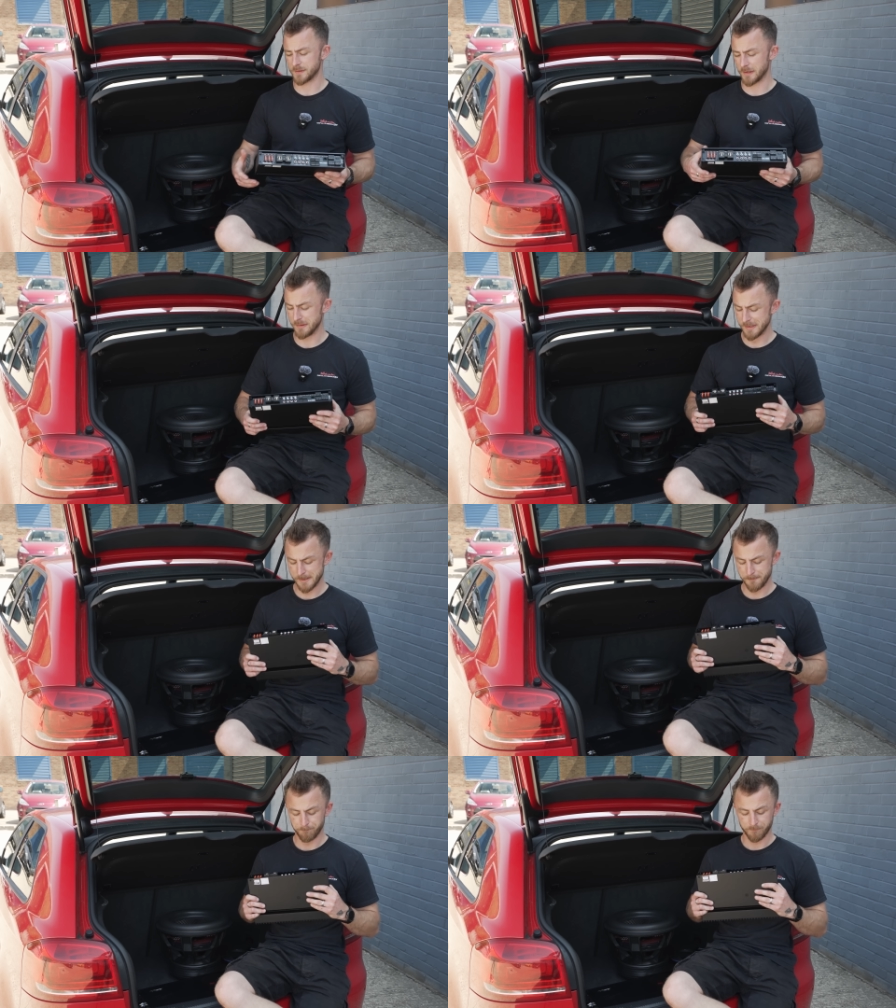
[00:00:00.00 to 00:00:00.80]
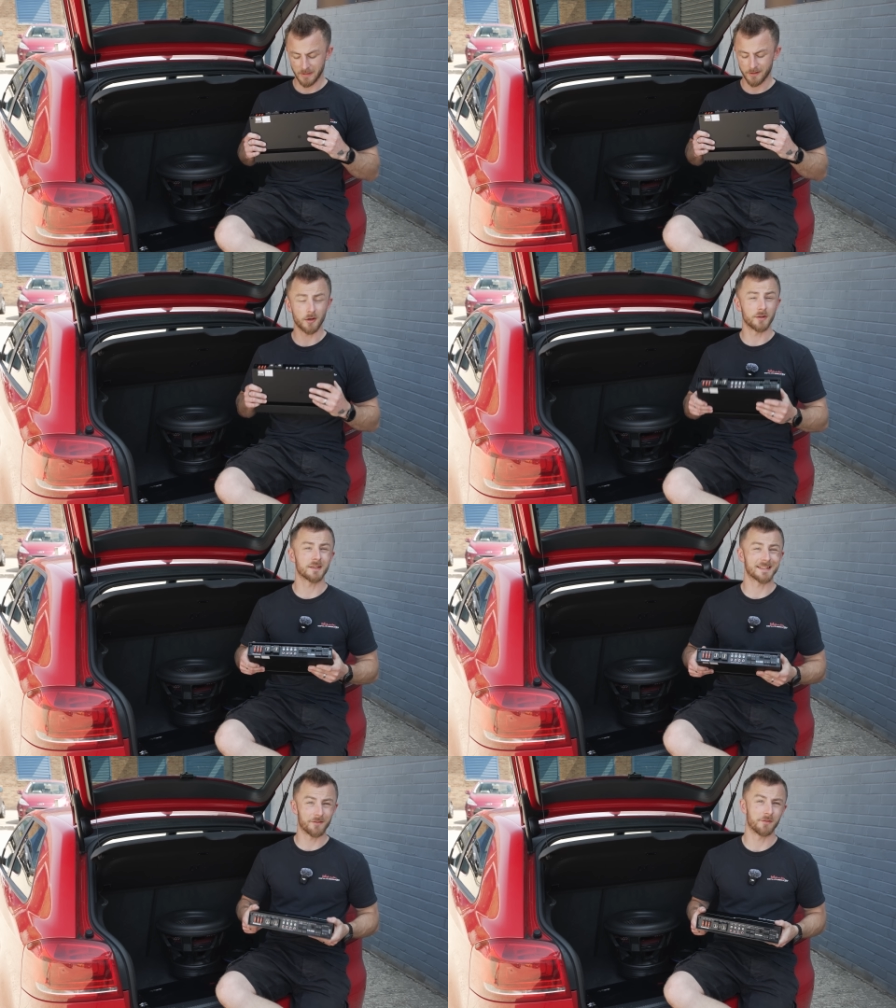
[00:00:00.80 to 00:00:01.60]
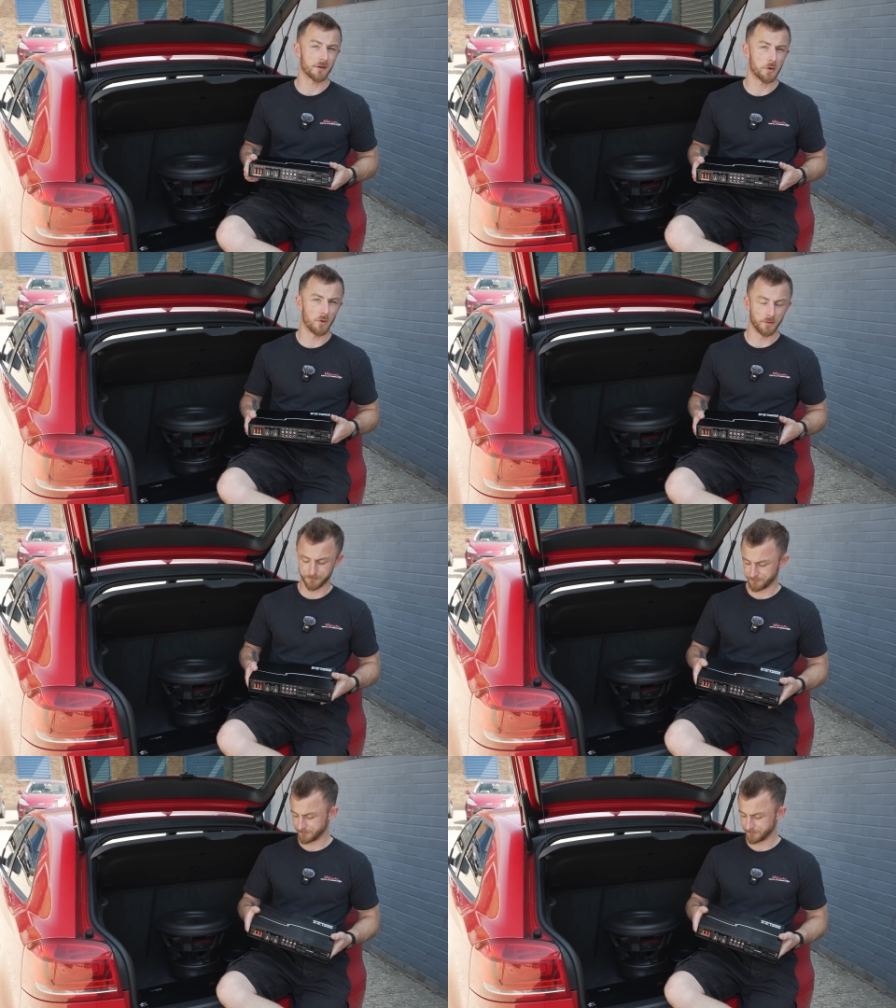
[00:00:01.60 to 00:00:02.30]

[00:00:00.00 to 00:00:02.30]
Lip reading: So kind of does everything I want.